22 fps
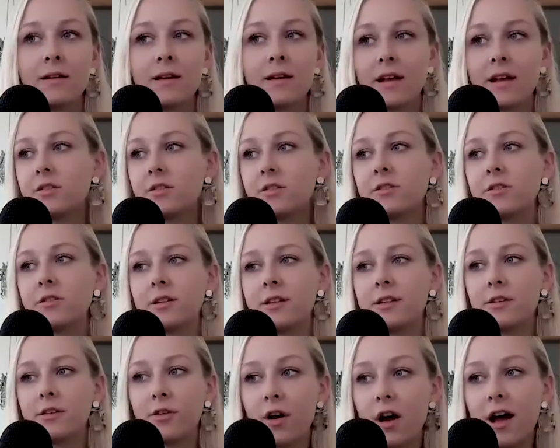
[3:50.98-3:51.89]
and just
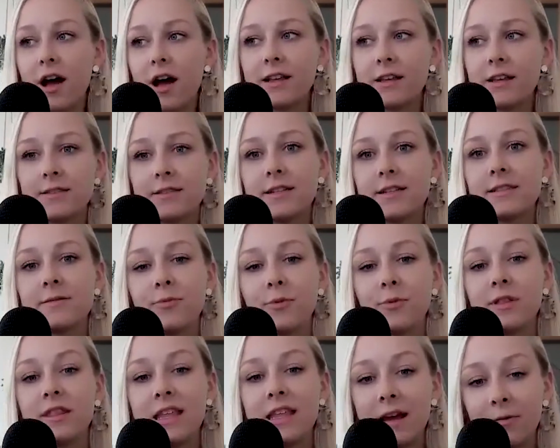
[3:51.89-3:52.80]
started crying because that's
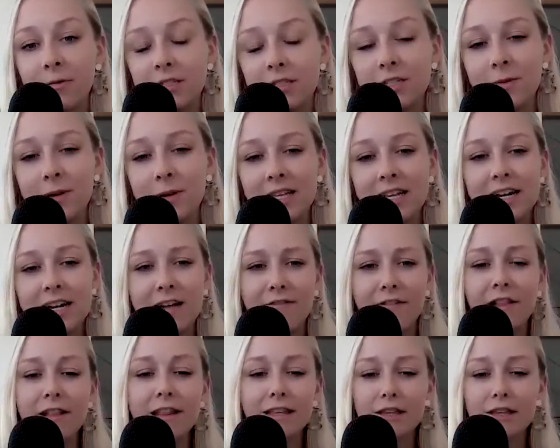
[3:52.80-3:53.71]
what they were doing. And I
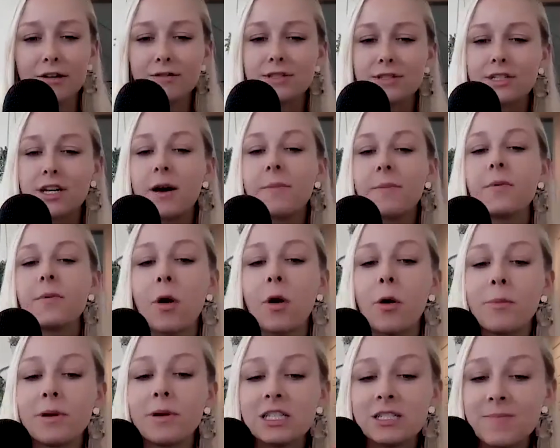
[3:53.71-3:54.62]
felt like there was a couple
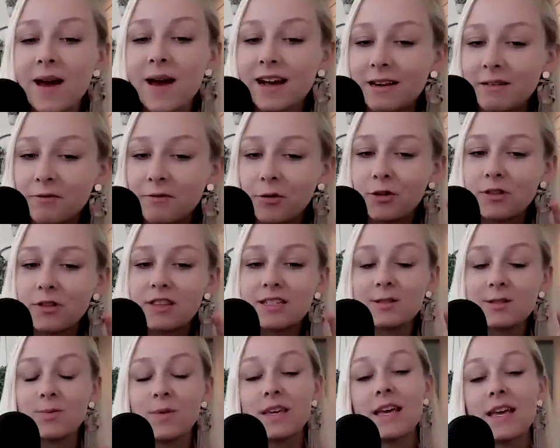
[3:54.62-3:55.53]
moments back and forth
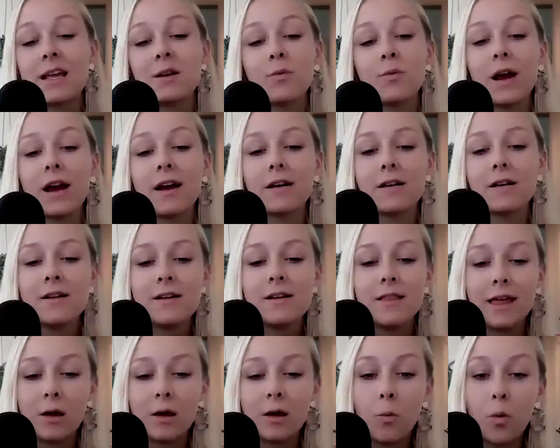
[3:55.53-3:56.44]
this weekend where
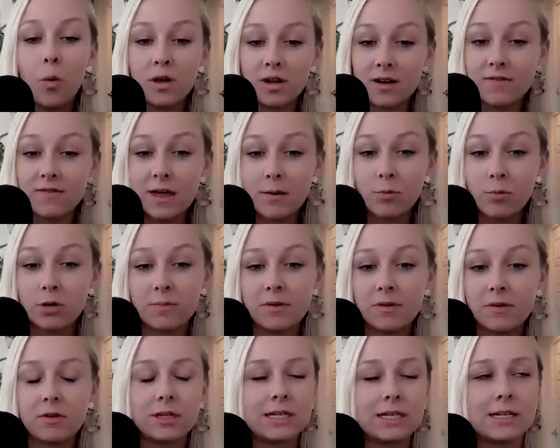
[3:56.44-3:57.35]
one of them would
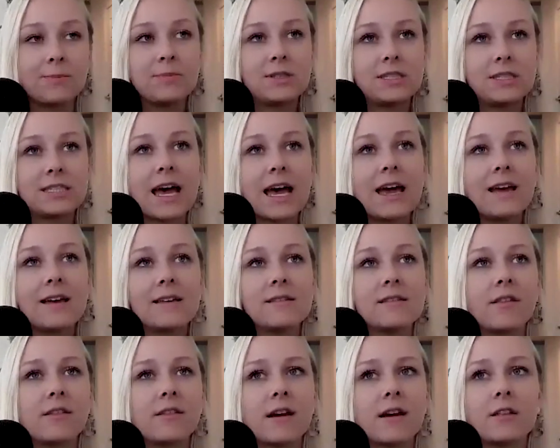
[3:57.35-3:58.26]
be really upset, and
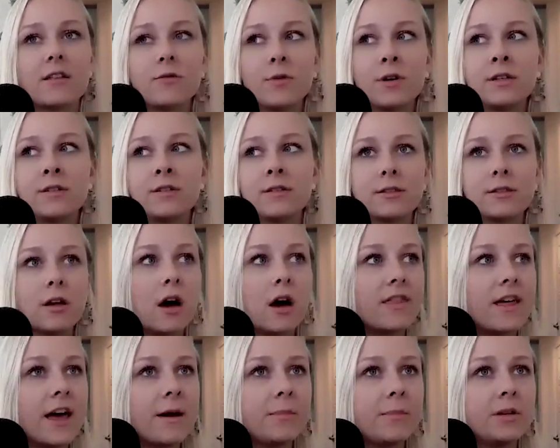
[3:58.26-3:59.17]
then the other one saw
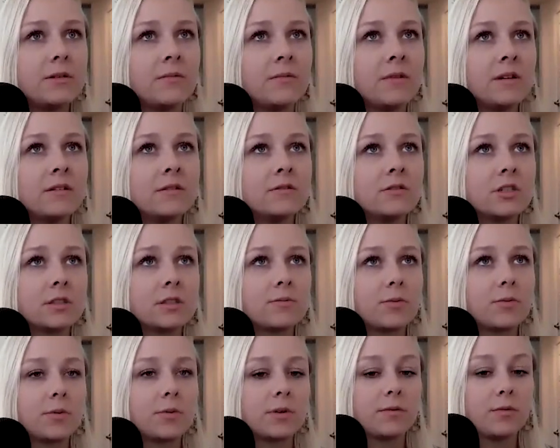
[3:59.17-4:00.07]
them and just
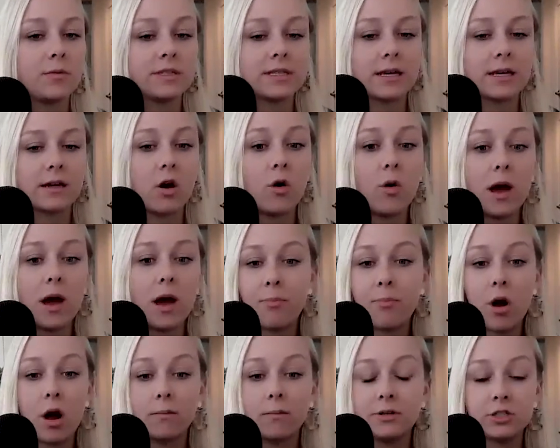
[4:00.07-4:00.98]
was like, oh, I
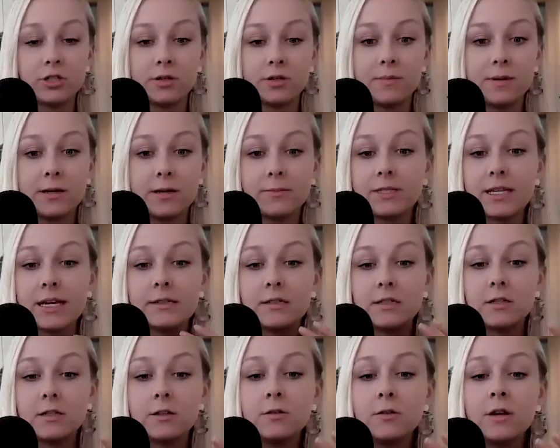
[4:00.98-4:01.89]
probably should be upset
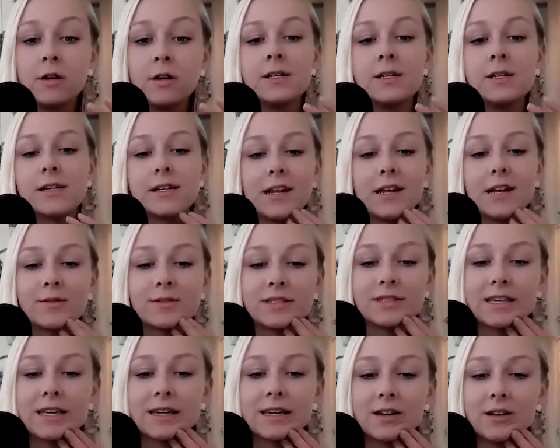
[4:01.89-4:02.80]
too. And I was
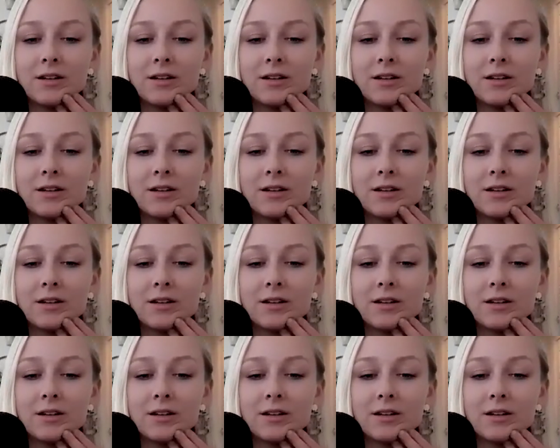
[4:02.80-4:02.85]
like,